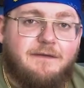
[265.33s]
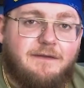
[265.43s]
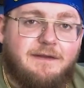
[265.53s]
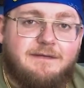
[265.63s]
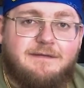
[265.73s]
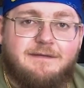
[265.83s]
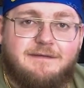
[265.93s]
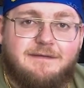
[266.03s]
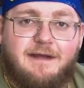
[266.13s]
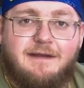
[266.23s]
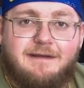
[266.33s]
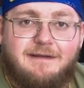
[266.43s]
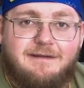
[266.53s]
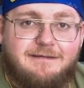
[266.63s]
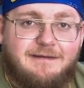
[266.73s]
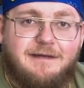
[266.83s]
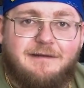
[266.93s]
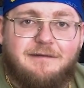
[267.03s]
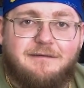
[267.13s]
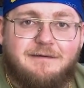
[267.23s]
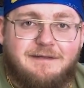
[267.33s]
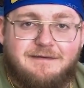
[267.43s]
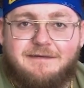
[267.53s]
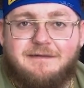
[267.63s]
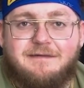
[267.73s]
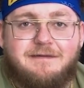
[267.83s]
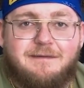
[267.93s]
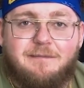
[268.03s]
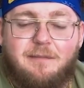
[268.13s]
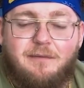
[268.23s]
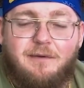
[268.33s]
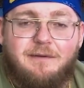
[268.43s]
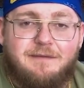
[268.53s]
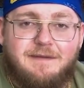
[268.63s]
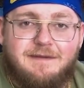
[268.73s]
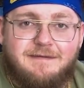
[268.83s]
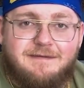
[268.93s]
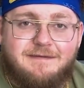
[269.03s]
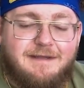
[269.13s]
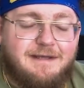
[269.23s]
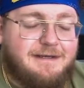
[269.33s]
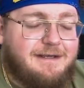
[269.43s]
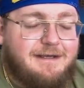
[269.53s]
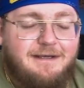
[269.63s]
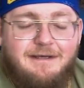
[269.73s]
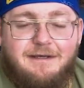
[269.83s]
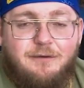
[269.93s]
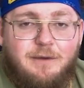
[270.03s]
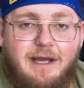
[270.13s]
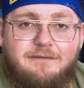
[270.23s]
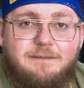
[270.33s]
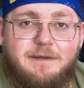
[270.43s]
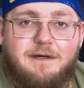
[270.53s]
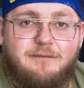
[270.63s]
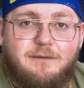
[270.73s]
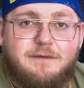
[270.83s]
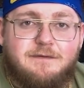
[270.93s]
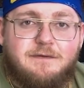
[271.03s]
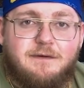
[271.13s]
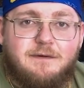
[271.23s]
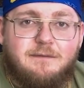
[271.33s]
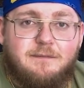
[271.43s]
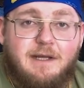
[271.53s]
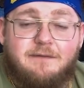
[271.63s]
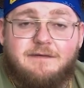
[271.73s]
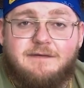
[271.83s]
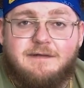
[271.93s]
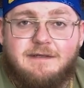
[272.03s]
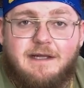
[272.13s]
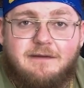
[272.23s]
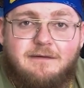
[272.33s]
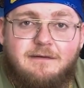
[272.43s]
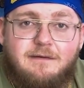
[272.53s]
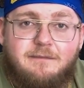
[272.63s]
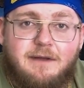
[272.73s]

This is not a standalone instance, and my point with this is that we have to make our voices heard. We have to stick together.